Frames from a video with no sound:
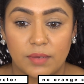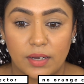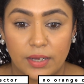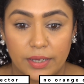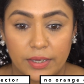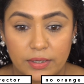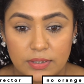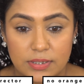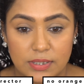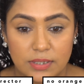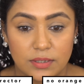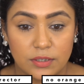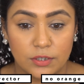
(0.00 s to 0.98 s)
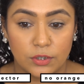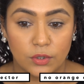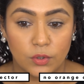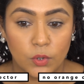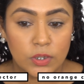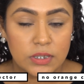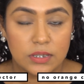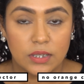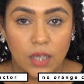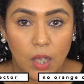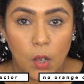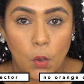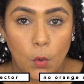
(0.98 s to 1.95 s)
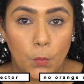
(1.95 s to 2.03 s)
my concealer looks.
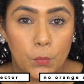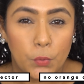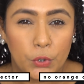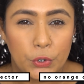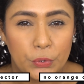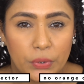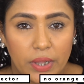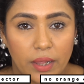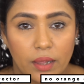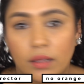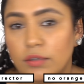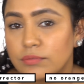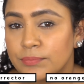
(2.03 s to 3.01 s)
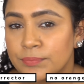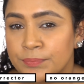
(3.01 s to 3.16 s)
What do you think?